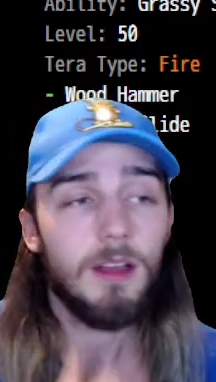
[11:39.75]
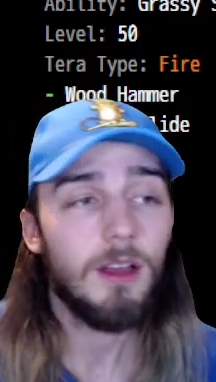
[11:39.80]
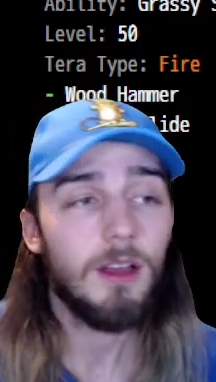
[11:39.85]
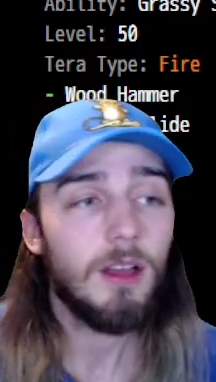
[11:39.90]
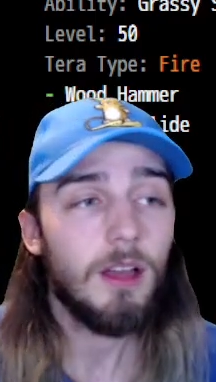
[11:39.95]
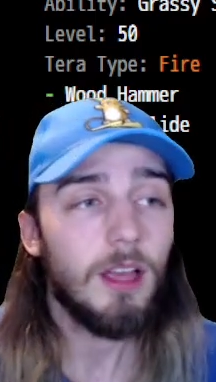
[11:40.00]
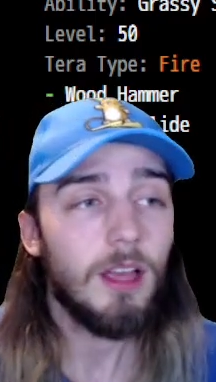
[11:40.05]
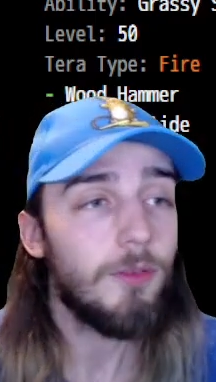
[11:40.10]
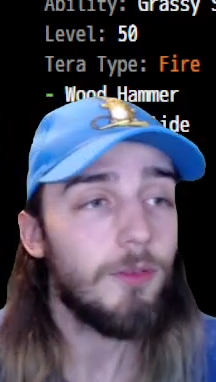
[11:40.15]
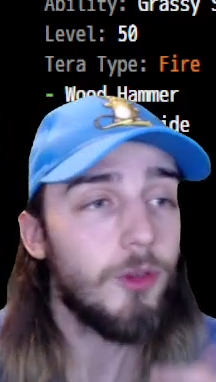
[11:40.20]

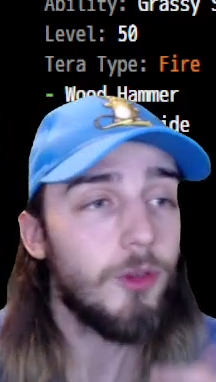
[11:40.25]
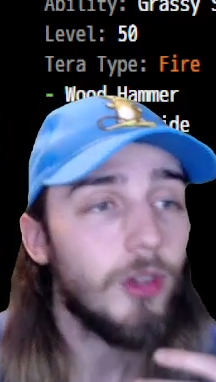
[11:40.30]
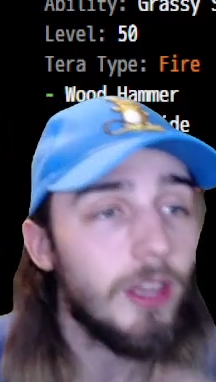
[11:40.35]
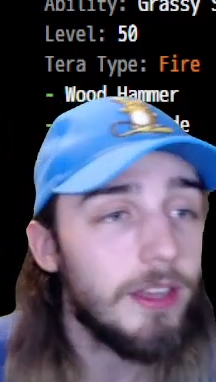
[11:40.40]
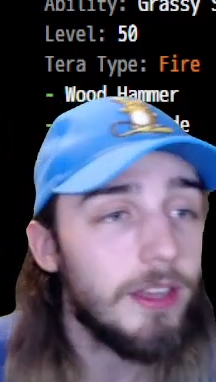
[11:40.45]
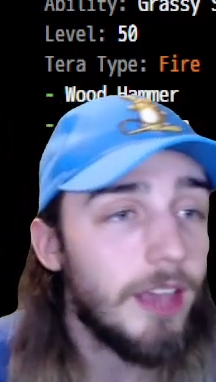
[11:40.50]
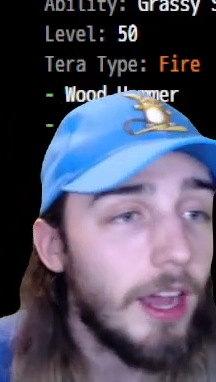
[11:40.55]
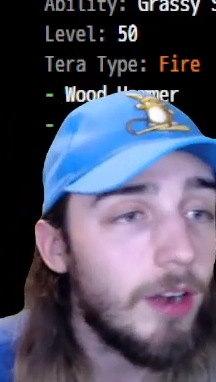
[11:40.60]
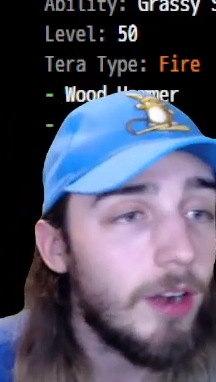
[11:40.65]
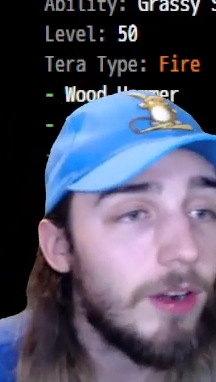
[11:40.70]
if you can
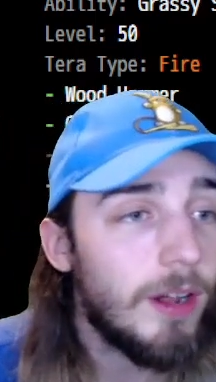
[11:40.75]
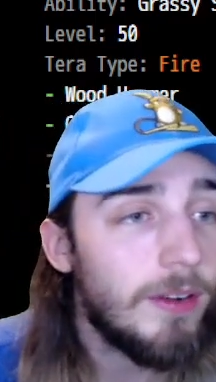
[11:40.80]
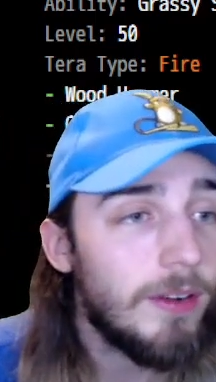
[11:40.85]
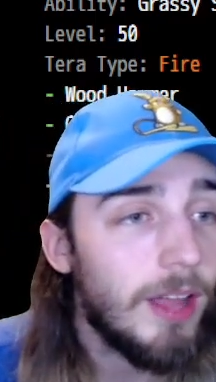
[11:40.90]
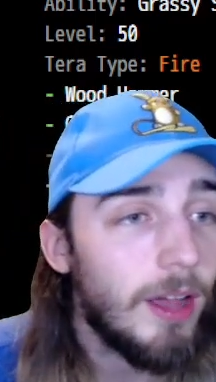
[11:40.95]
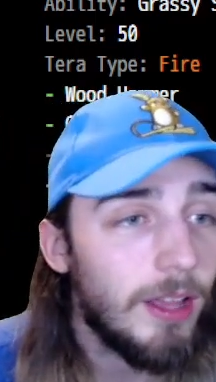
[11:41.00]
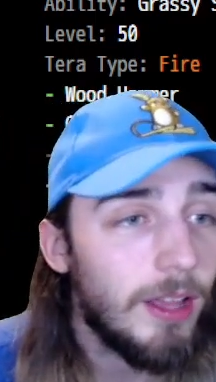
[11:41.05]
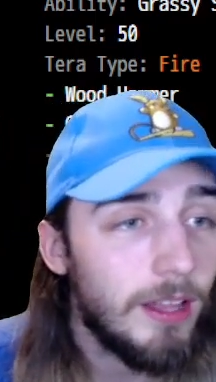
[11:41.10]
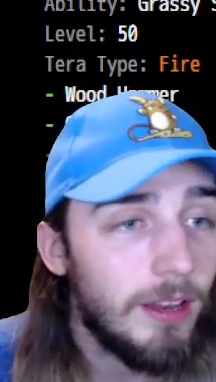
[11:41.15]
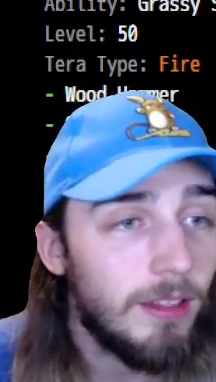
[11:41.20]
get around
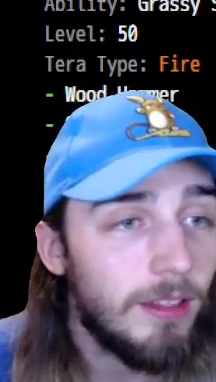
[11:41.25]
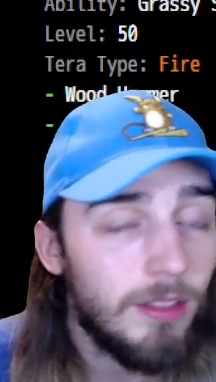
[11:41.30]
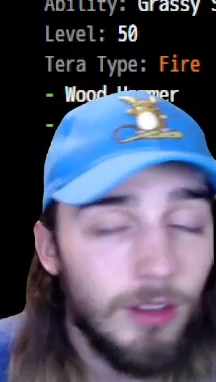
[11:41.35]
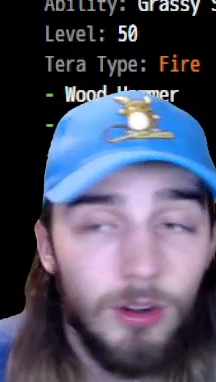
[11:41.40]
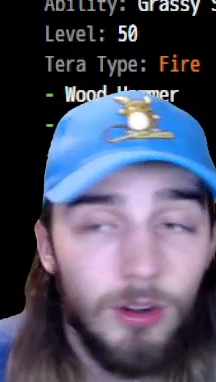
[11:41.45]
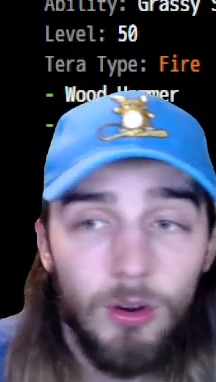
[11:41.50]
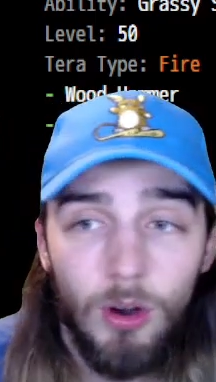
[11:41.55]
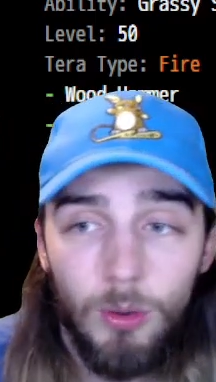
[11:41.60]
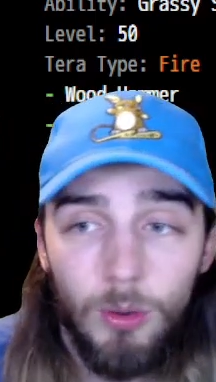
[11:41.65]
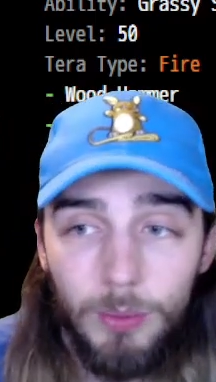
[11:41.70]
that
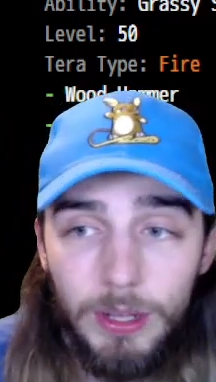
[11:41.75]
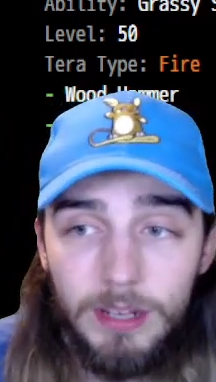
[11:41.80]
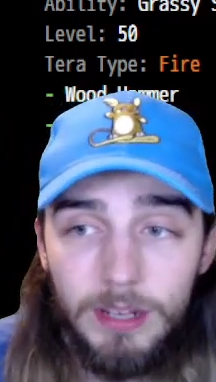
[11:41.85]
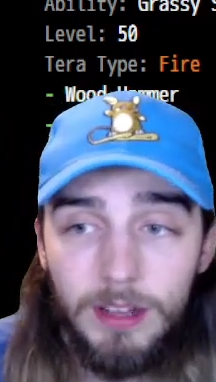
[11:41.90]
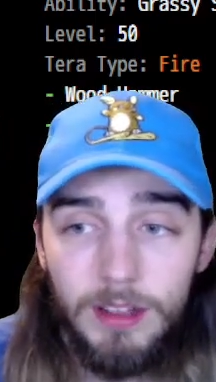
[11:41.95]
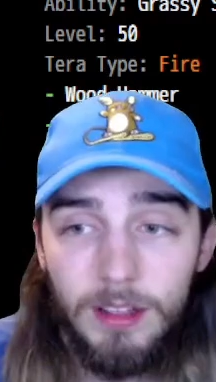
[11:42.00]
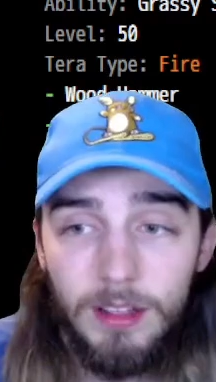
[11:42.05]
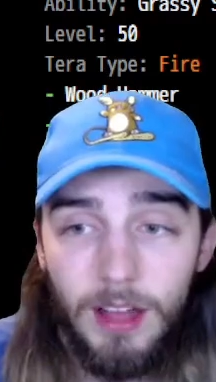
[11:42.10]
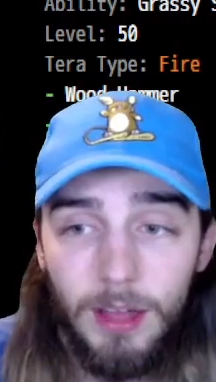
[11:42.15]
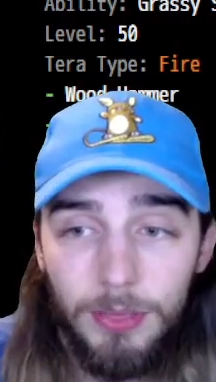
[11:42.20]
Incineroar
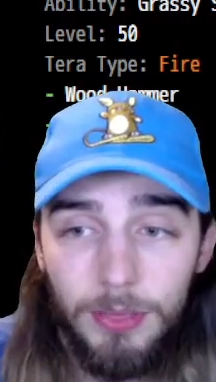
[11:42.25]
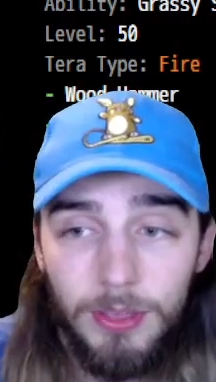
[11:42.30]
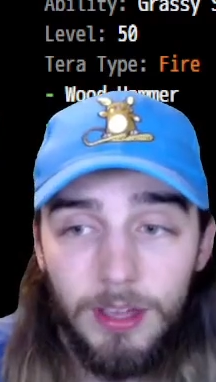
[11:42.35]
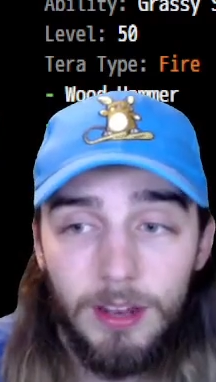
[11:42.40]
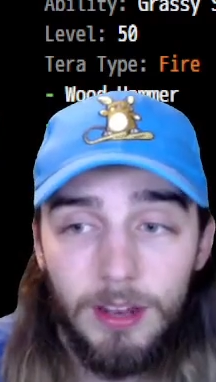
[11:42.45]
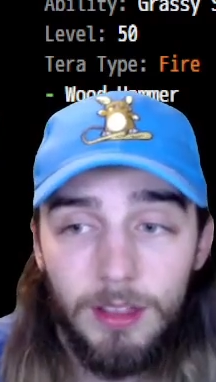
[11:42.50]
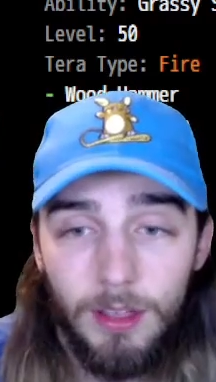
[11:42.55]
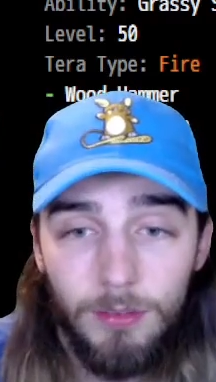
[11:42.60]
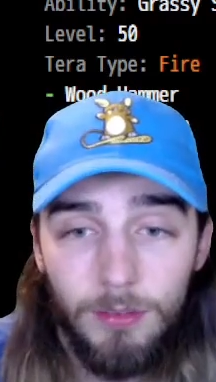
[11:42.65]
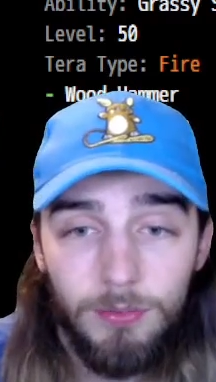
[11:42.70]
weakness, I think
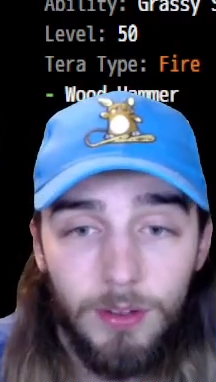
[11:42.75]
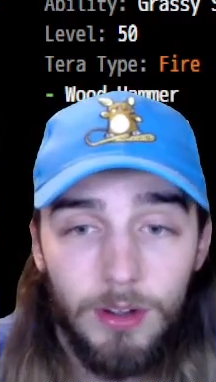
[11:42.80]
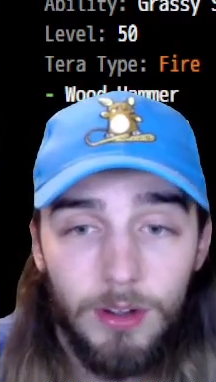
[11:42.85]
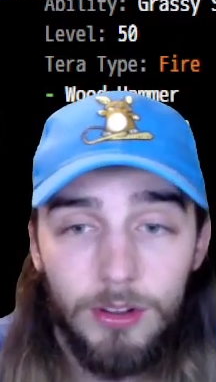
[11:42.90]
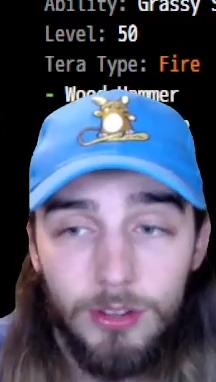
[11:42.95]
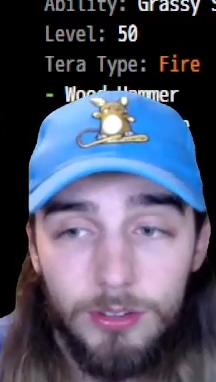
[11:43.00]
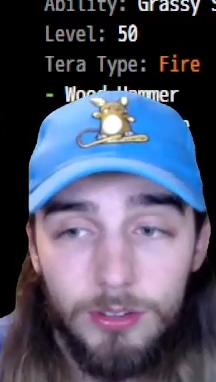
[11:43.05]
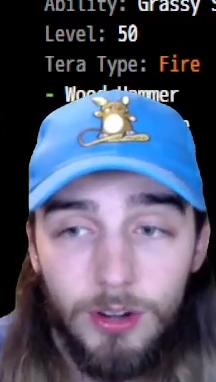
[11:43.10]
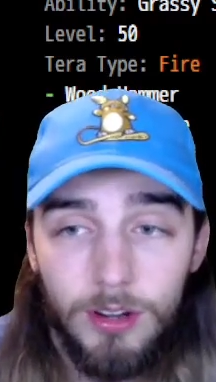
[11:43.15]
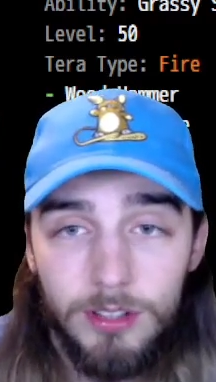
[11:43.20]
it is a very
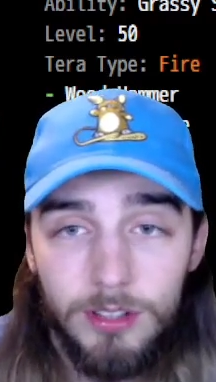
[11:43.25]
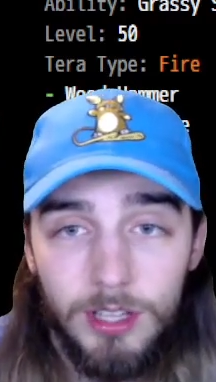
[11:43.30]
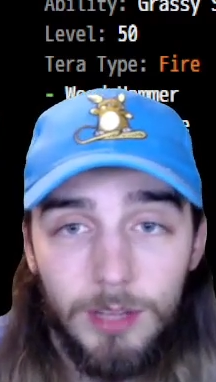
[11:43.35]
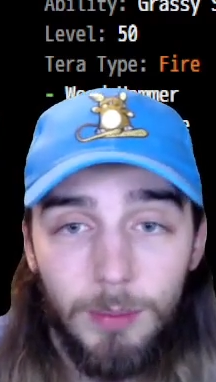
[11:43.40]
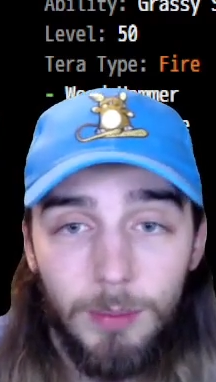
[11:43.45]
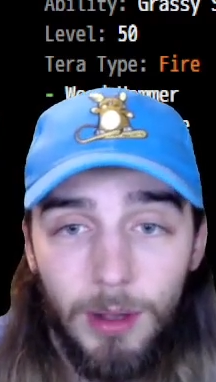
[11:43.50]
strong team.